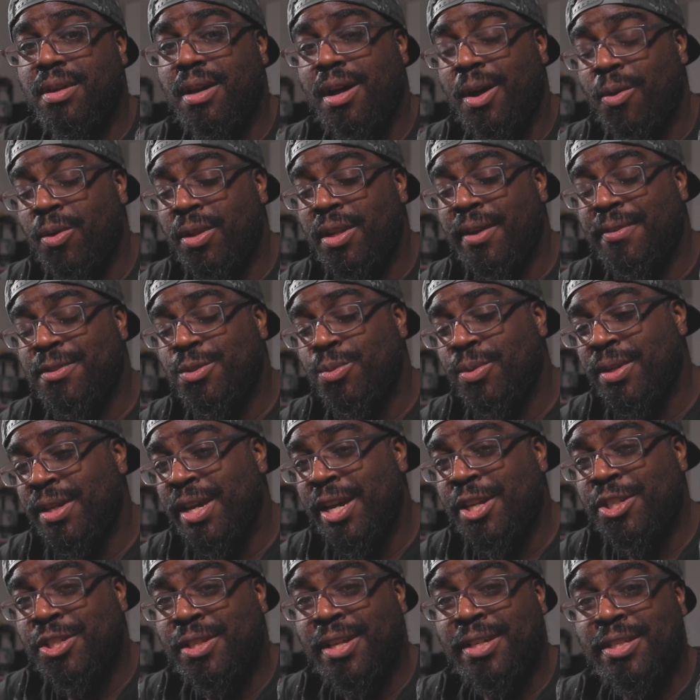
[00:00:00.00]
I would love to
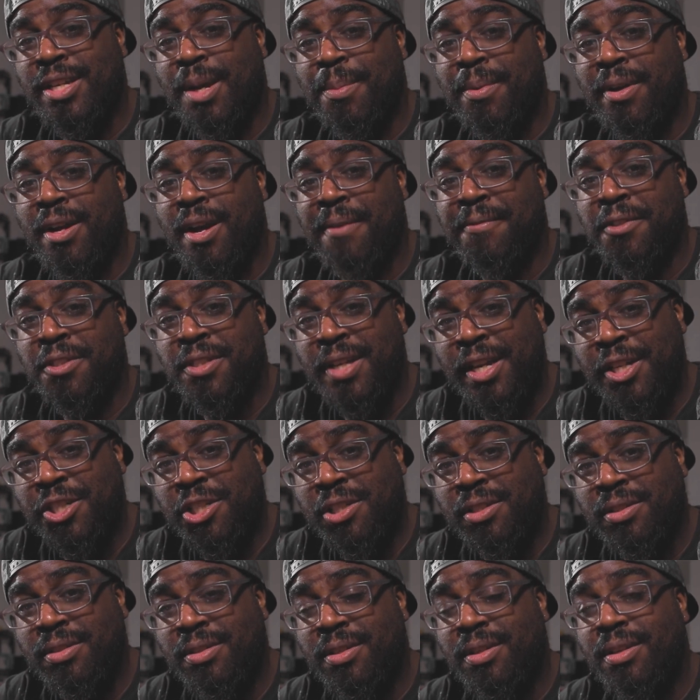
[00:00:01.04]
engage in that type of
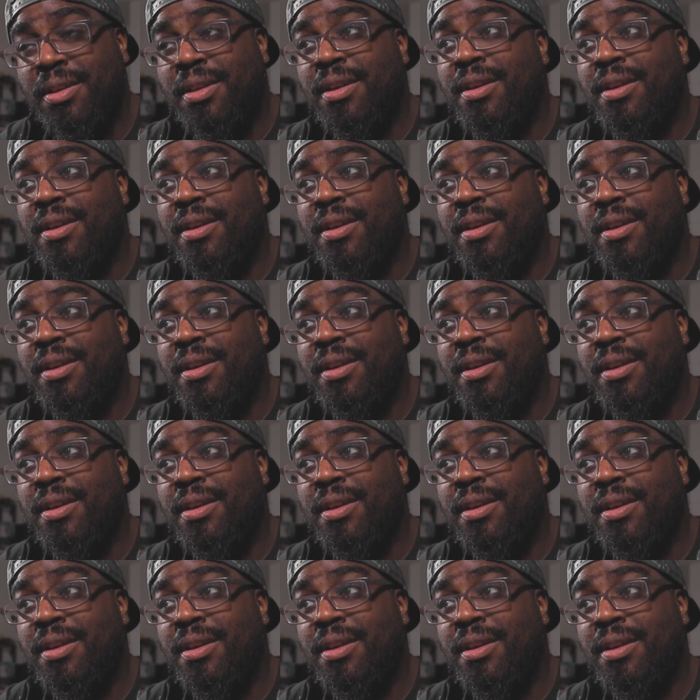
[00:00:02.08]
conversation.